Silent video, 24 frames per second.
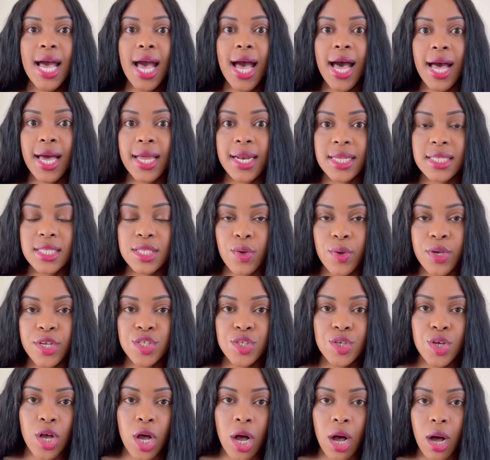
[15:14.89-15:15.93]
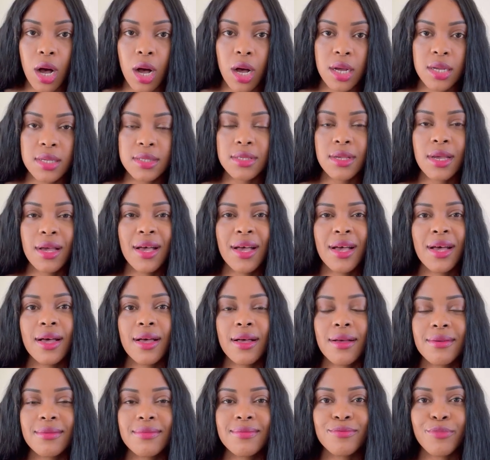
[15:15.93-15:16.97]
And it's going to cause
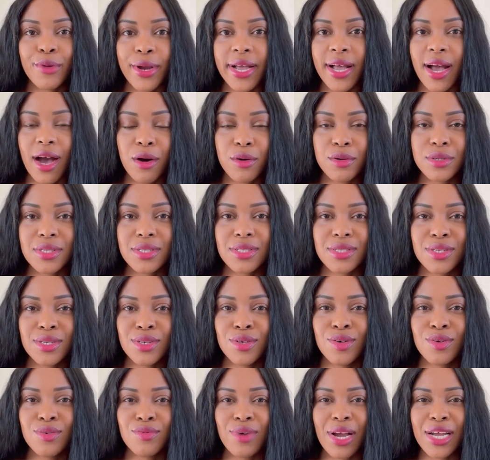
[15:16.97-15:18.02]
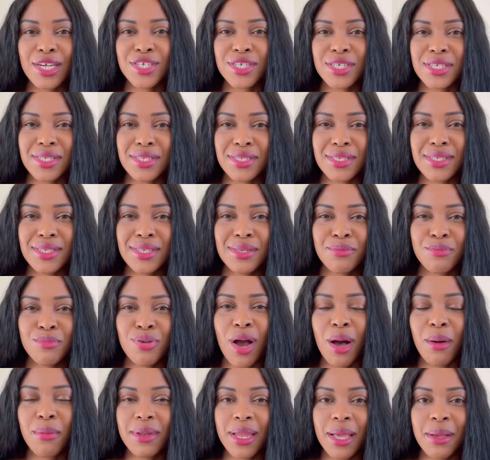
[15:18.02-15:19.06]
breakouts, rashes,
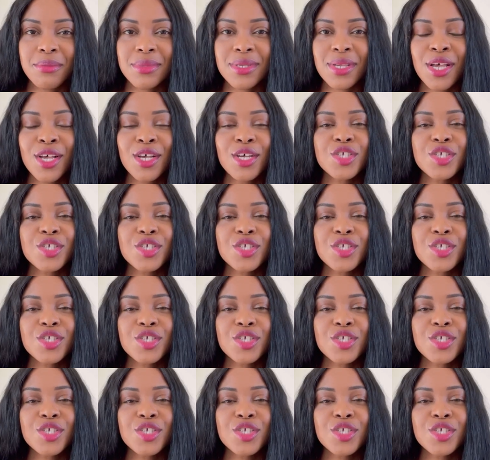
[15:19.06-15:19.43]
problems.